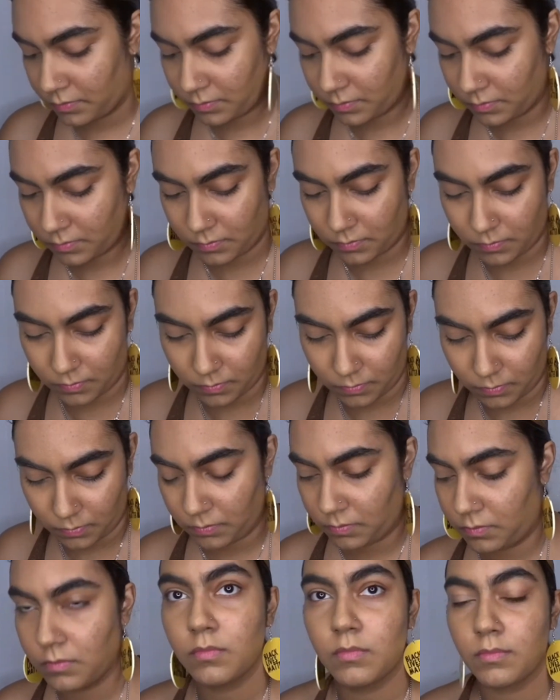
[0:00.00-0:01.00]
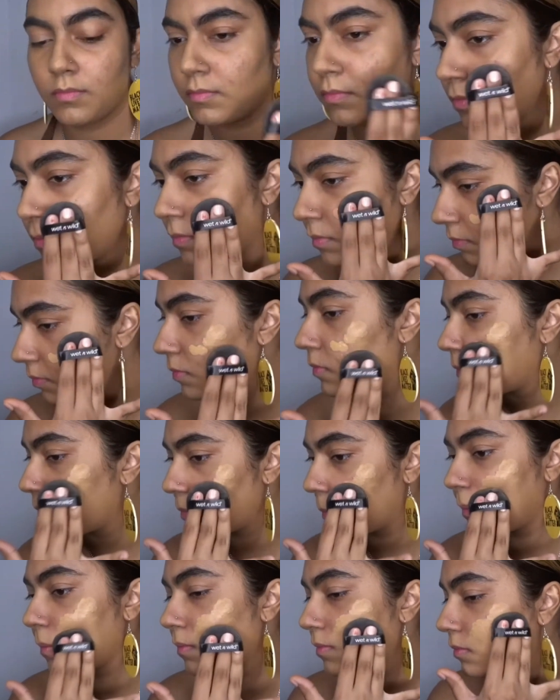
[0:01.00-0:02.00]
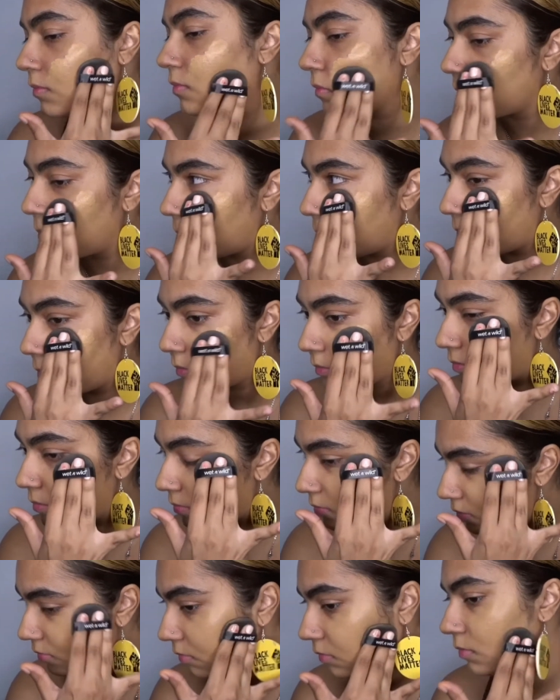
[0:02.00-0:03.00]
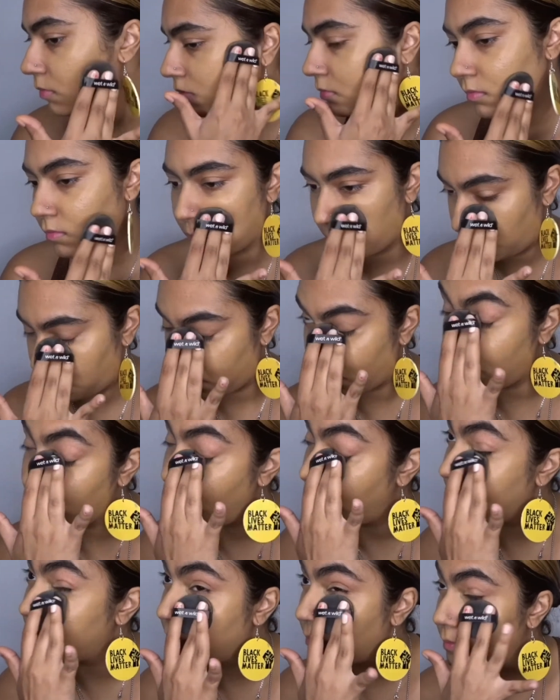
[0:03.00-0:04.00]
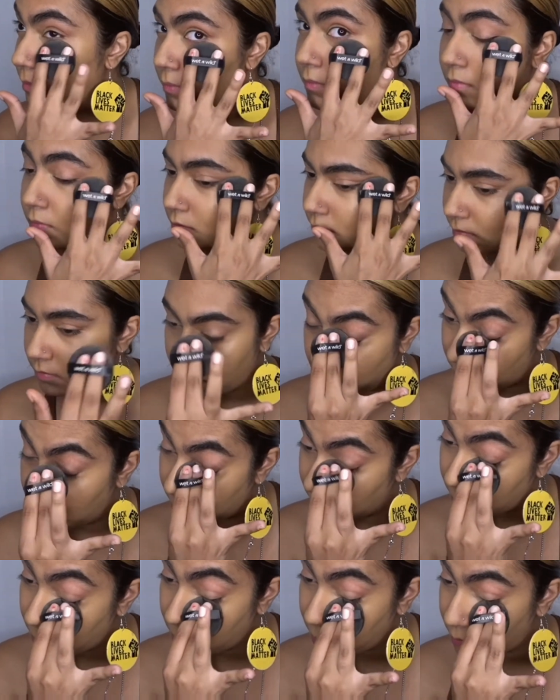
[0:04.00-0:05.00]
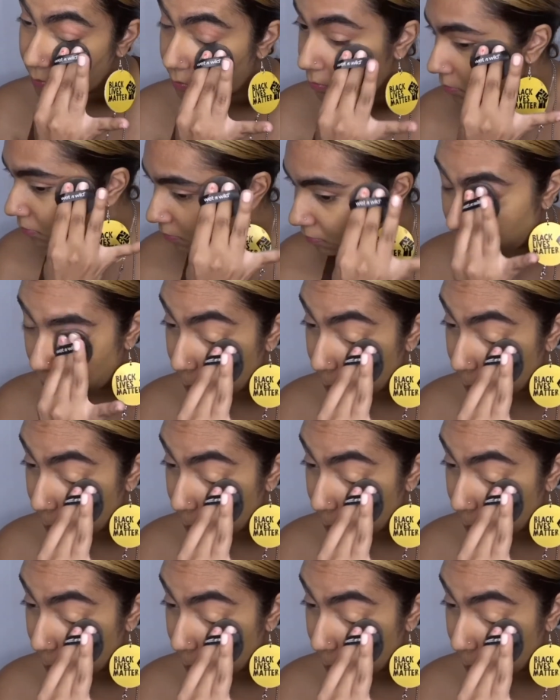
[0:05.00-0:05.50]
because I don't really have much blemishes up there